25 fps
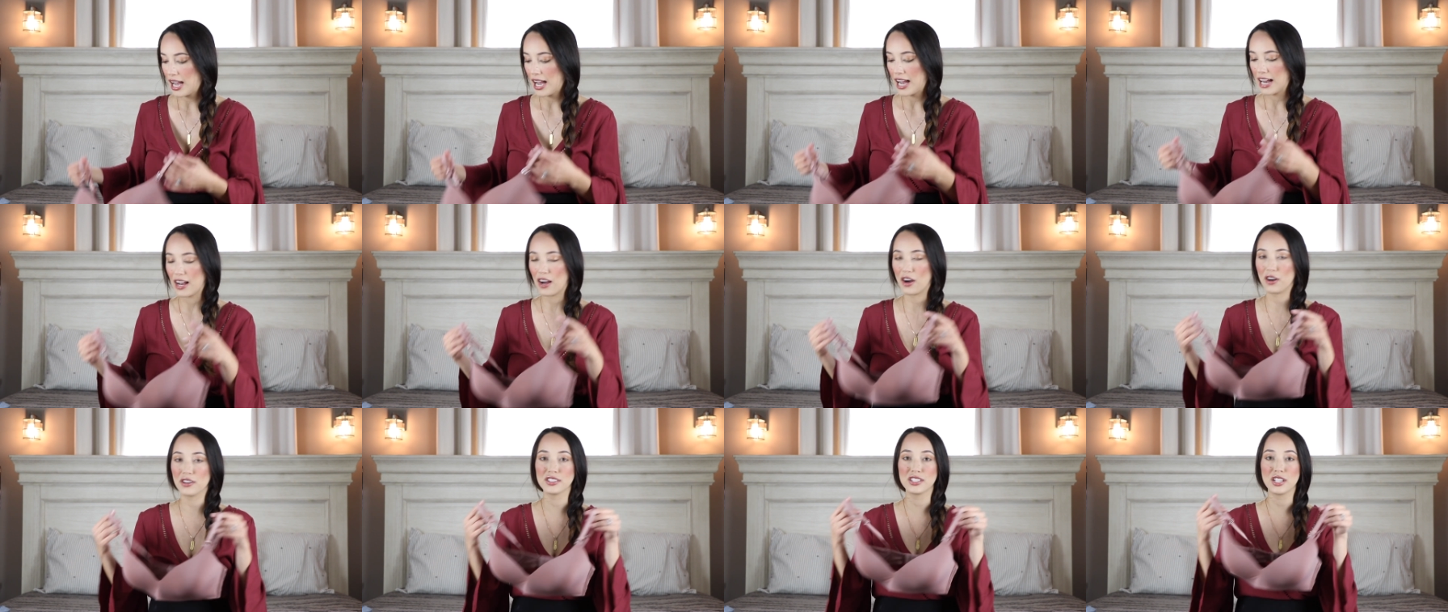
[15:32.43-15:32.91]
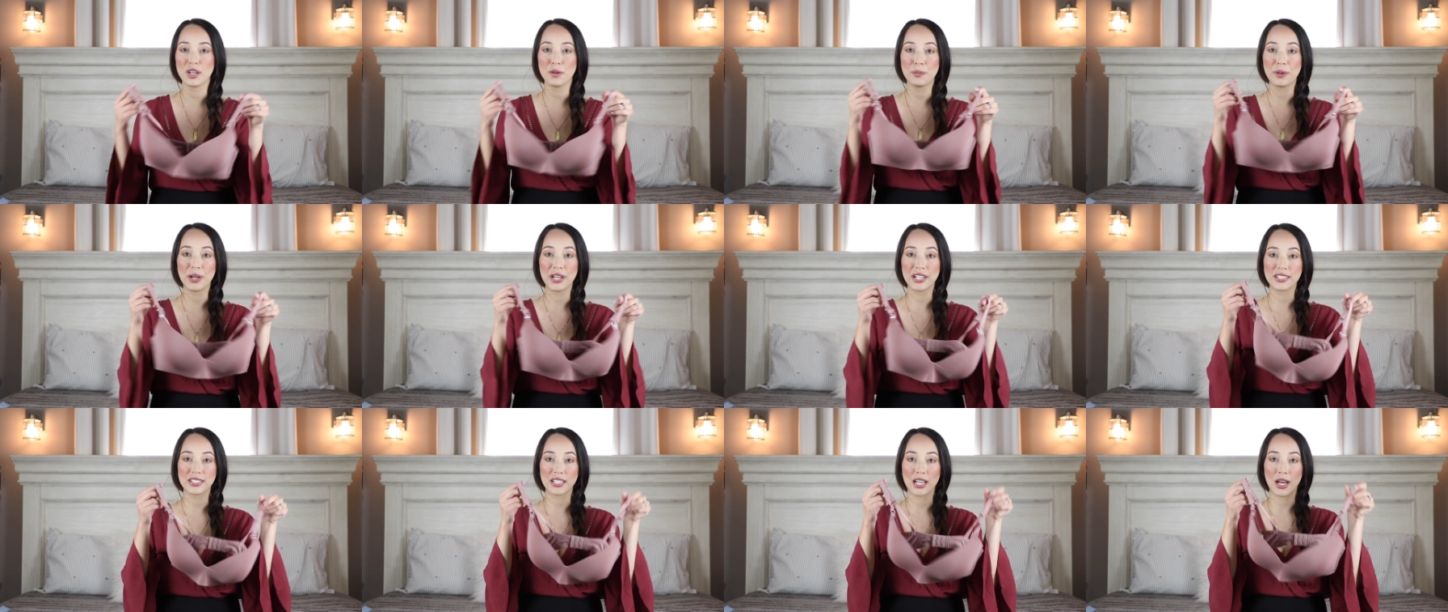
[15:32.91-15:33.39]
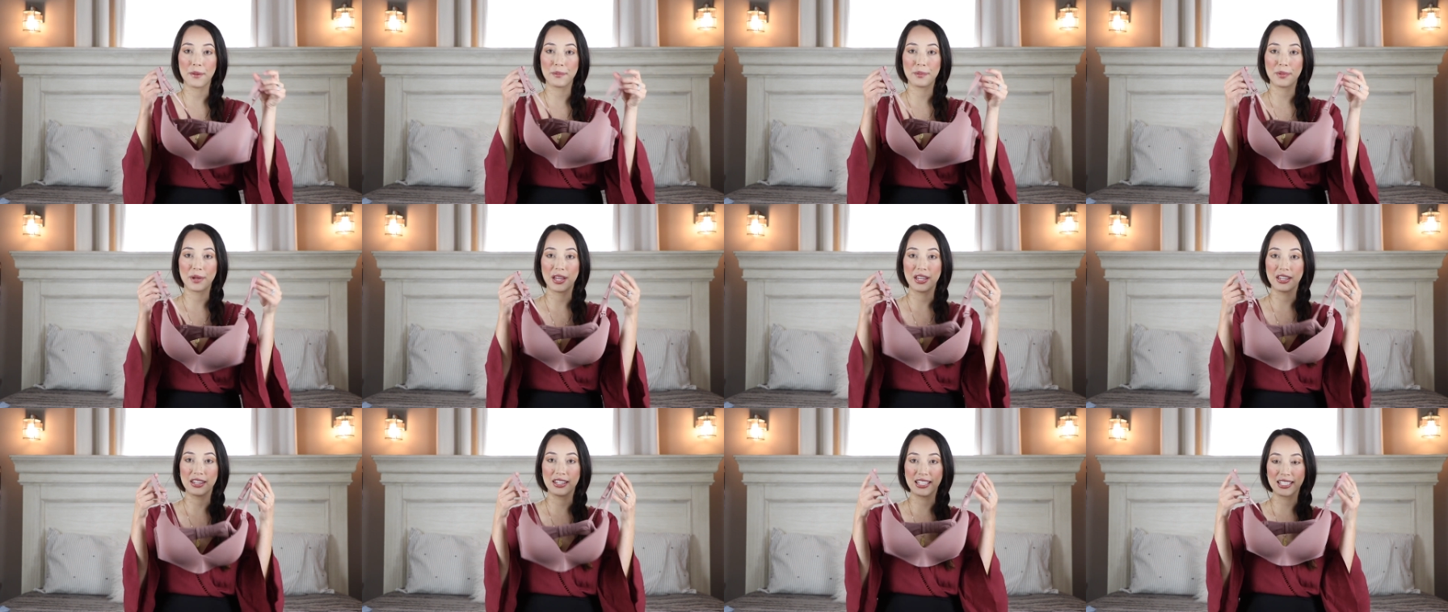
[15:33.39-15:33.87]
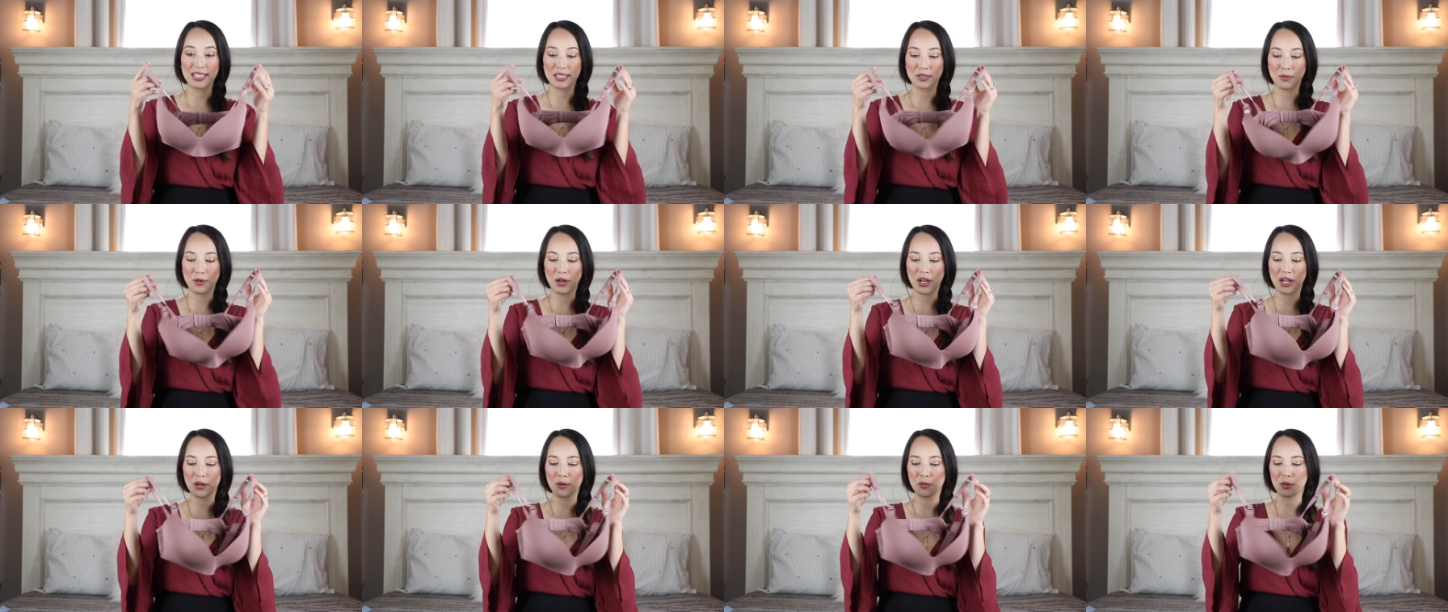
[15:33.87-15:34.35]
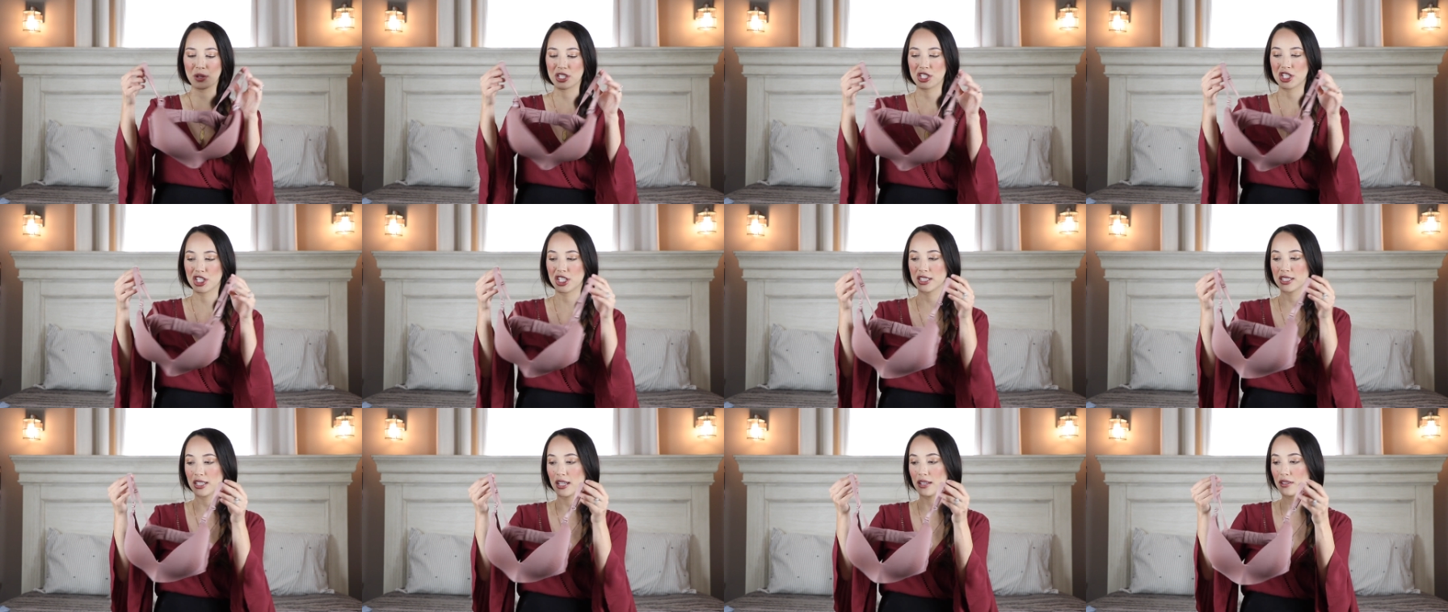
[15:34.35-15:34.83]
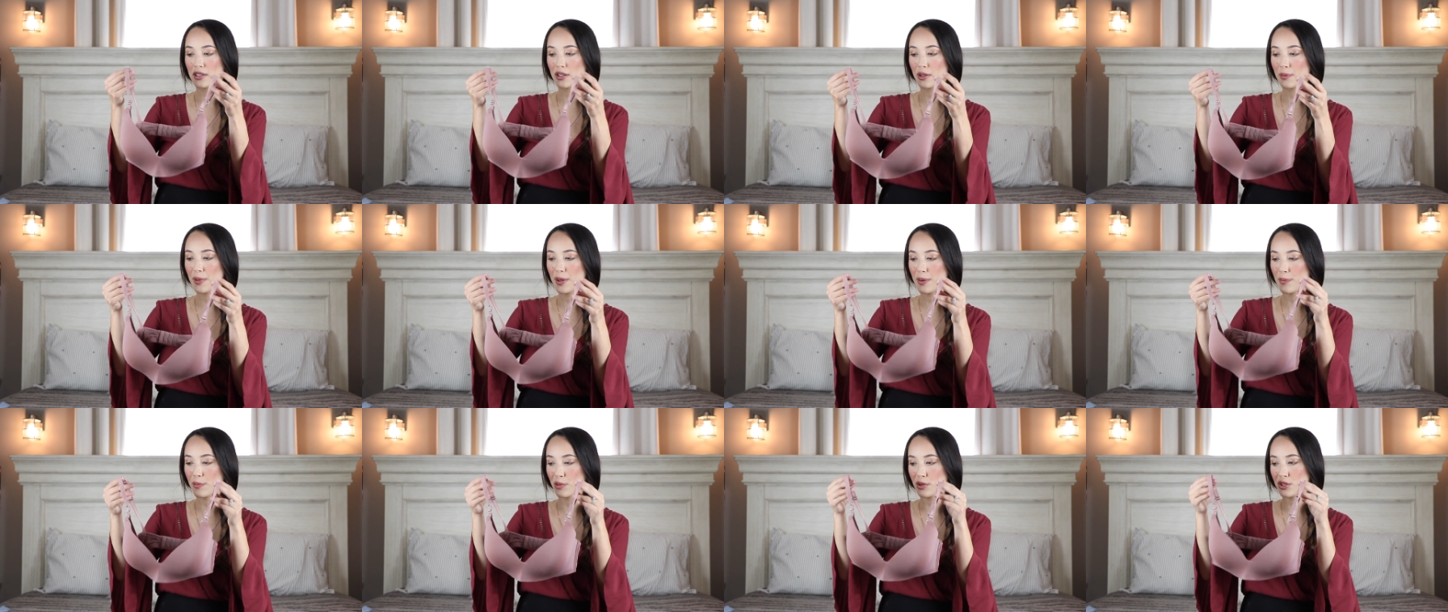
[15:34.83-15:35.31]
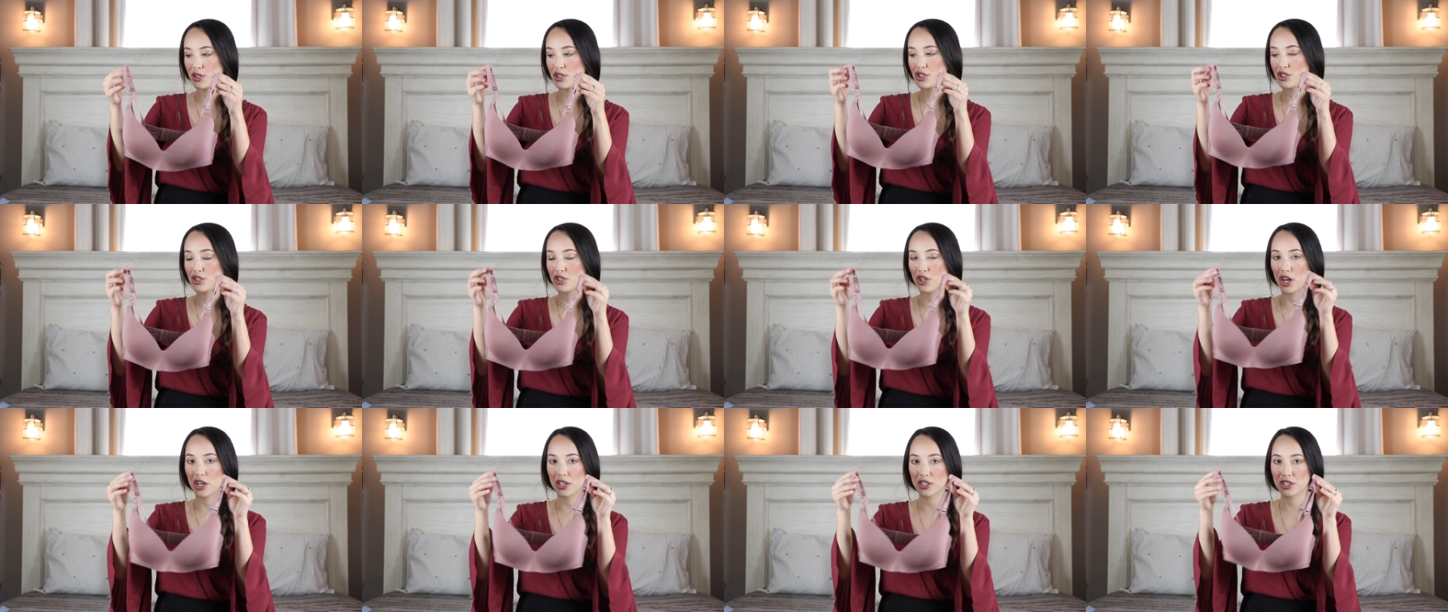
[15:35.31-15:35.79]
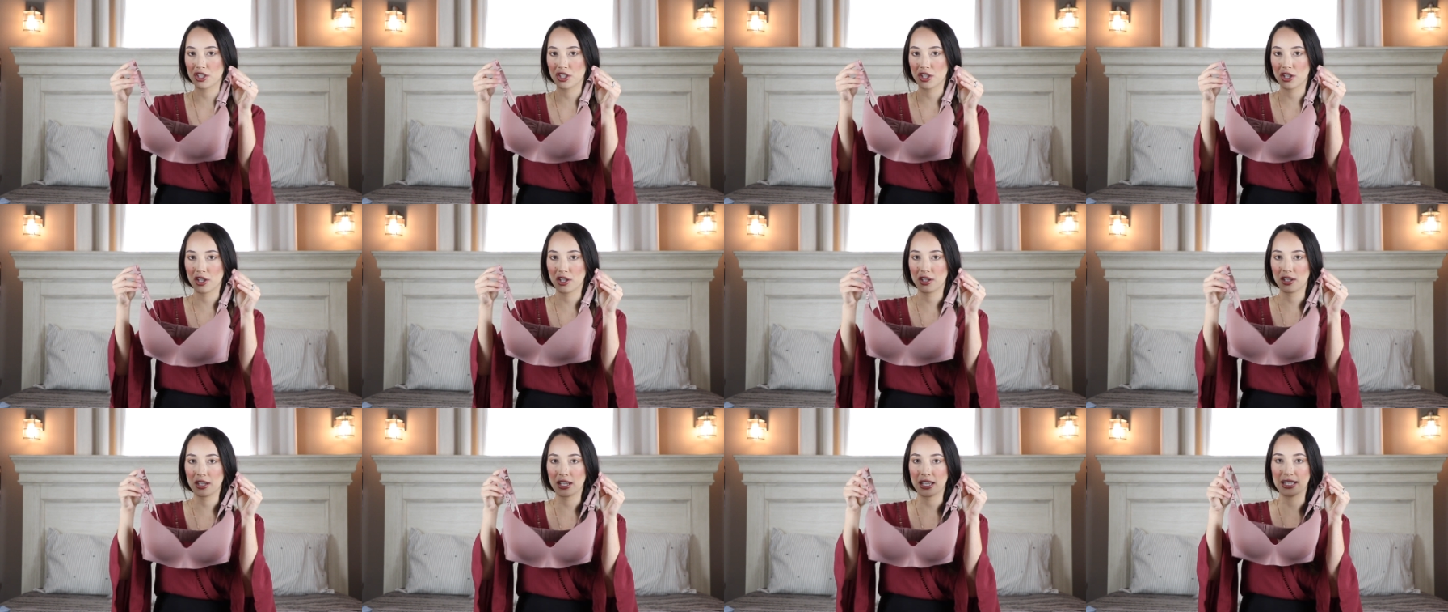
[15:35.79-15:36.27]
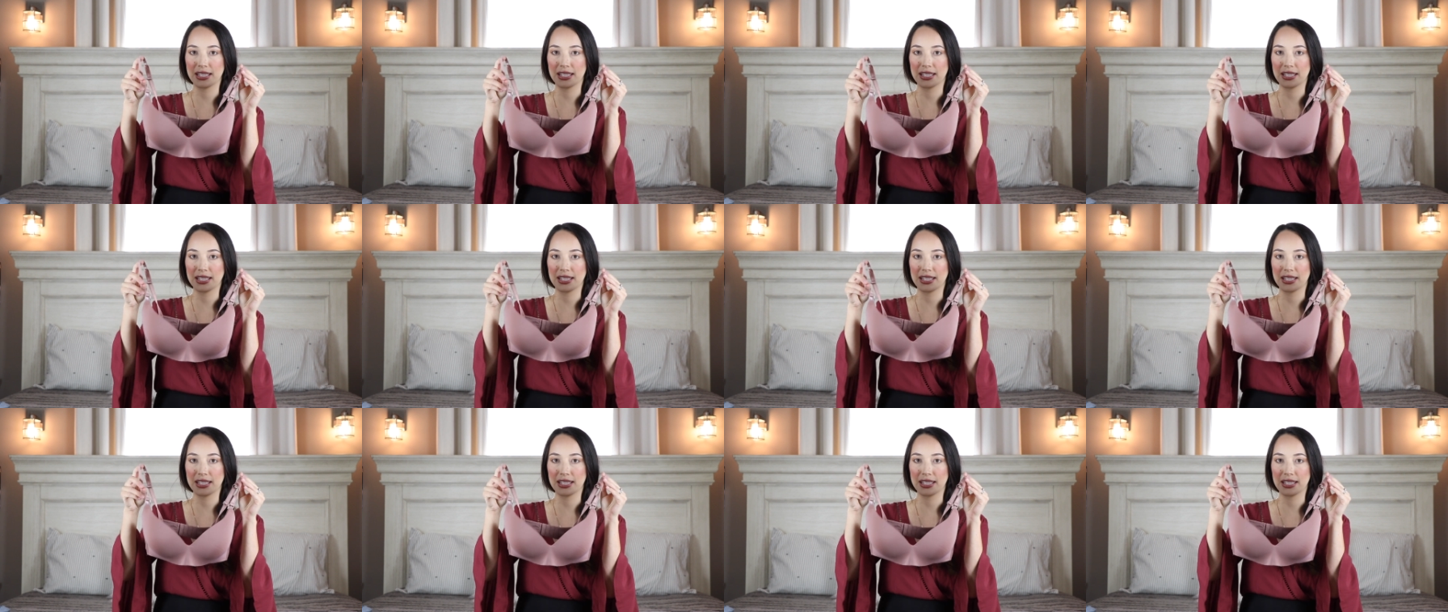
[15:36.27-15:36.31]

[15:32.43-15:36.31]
I also picked up this one, which is a little bit more structured.